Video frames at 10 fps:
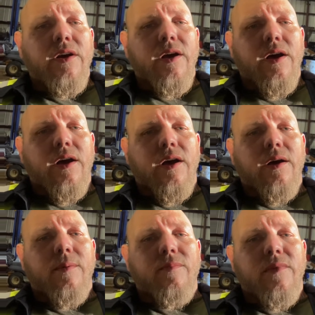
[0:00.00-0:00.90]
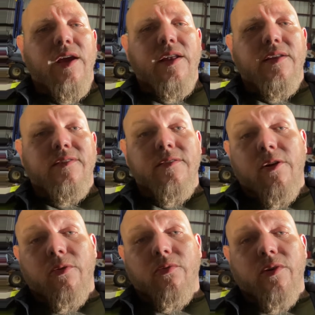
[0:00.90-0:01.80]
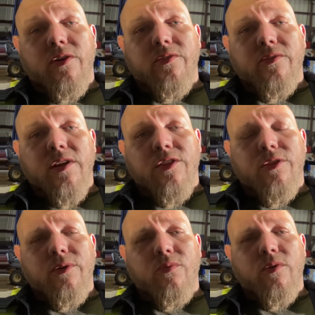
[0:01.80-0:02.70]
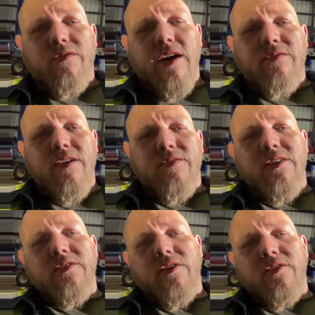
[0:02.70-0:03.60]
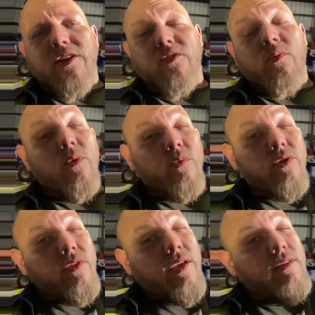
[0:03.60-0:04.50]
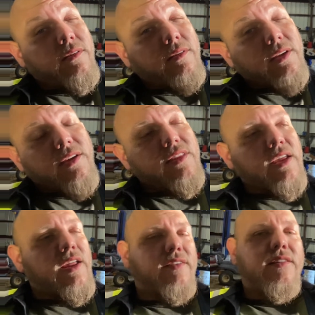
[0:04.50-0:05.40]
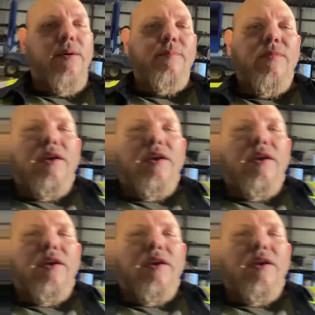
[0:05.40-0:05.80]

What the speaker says: And it's narrowed rear, so it's got the 325 50s on a 10-inch wide wheel that give it that nice lip.